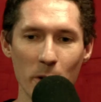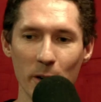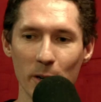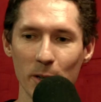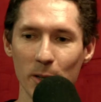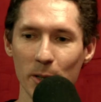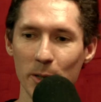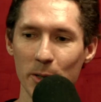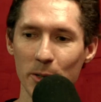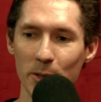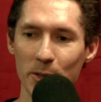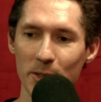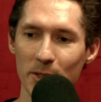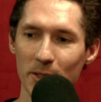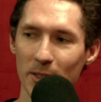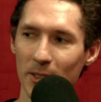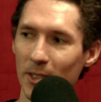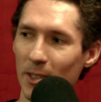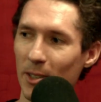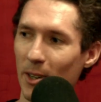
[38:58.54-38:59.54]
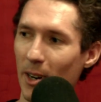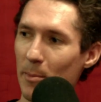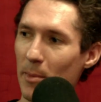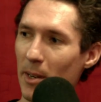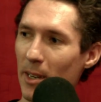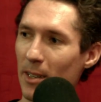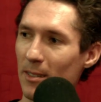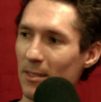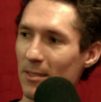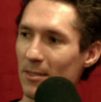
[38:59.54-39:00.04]
or lose. Yeah, you know I'm an I
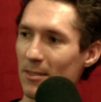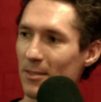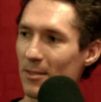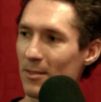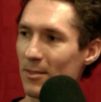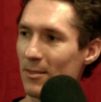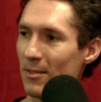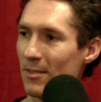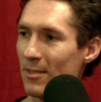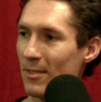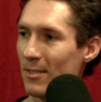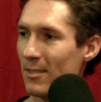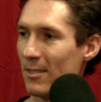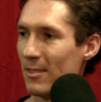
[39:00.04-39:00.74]
mean? adult. I stand